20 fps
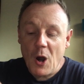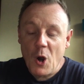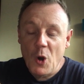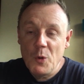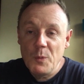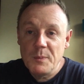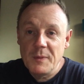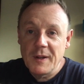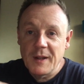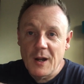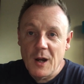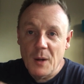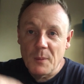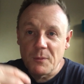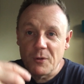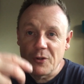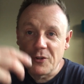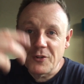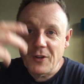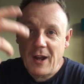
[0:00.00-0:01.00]
opening
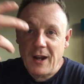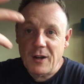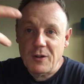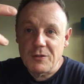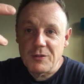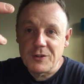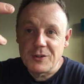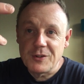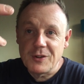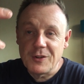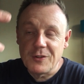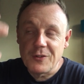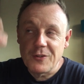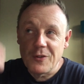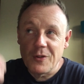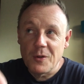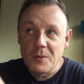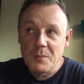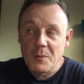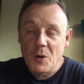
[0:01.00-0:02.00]
up your chakra
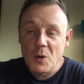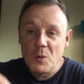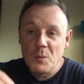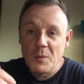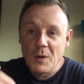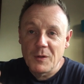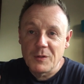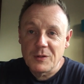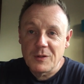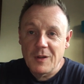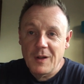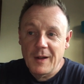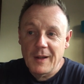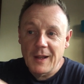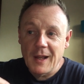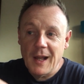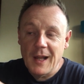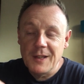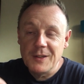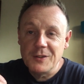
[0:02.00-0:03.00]
system, almost
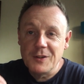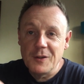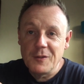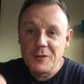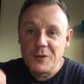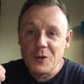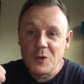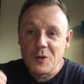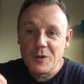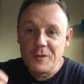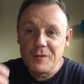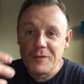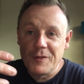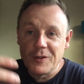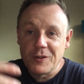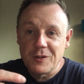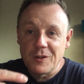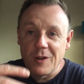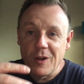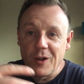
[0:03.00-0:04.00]
like as if you could
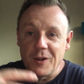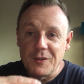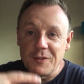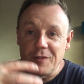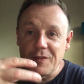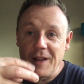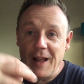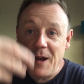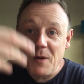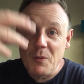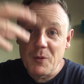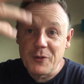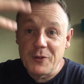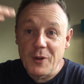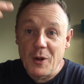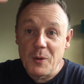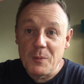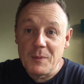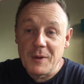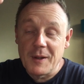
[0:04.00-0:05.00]
visualize flowers
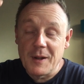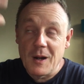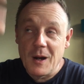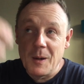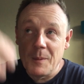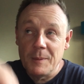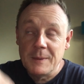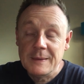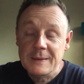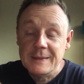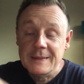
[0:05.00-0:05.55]
opening up,